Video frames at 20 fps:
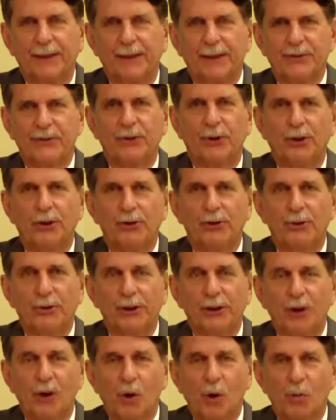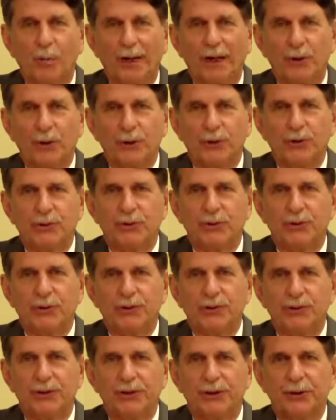I started doing Kock pouches with
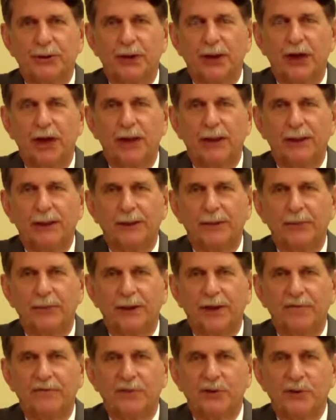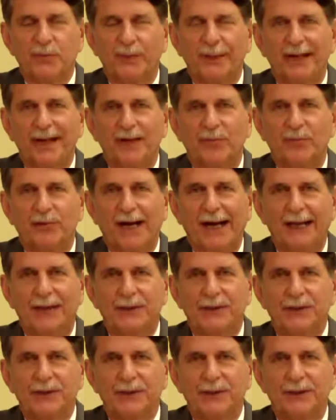a senior colleague when I first began
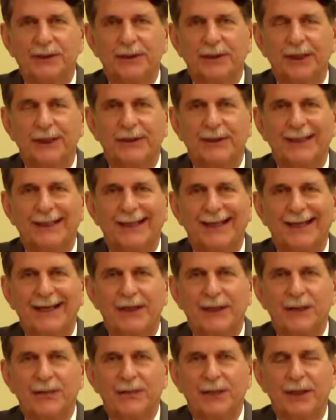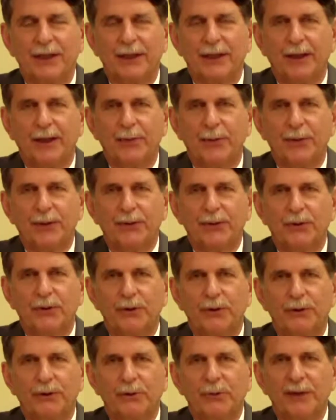practice in the 1980s, but there
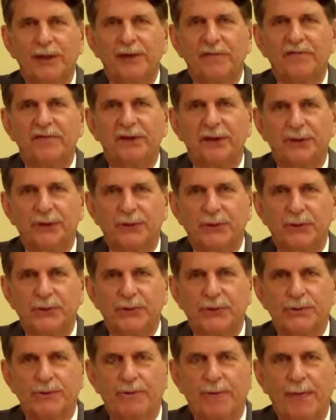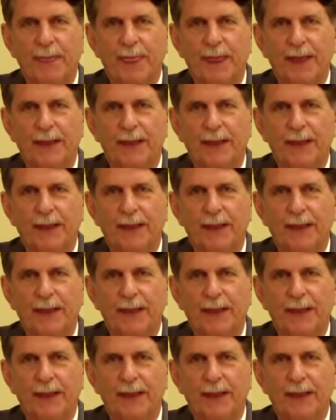were too many failures.